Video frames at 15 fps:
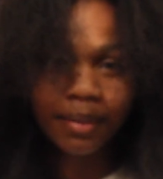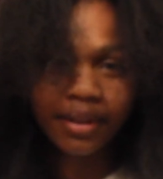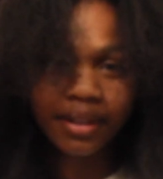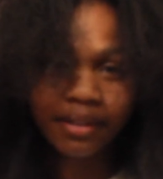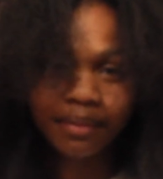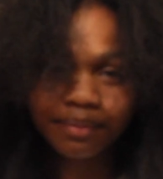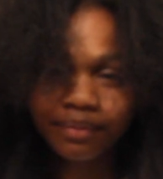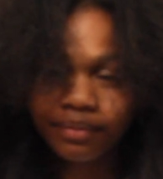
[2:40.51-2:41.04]

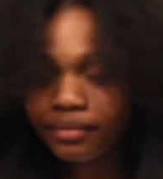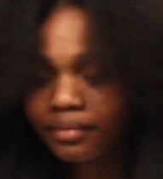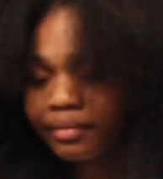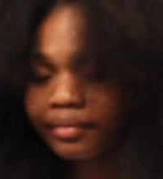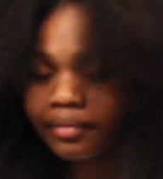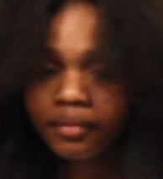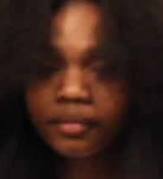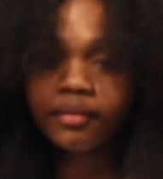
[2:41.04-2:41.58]
But
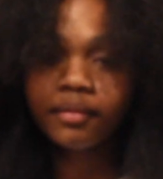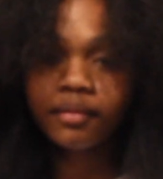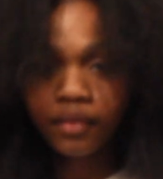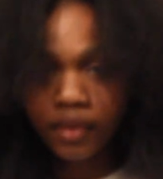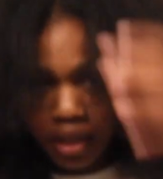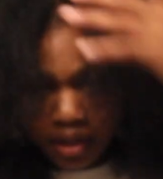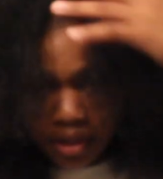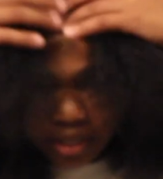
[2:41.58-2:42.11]

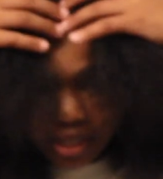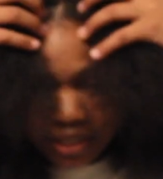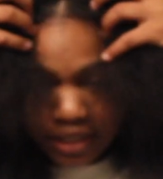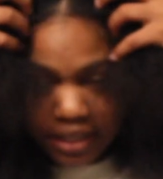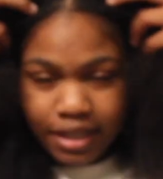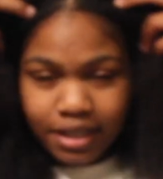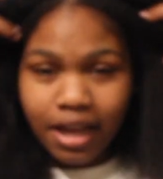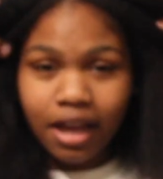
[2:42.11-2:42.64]
let's
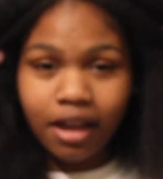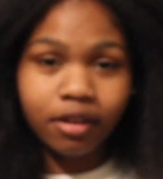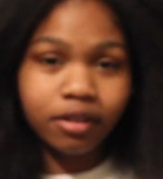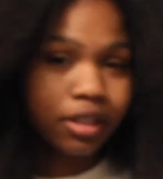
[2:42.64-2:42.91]
see, y'all.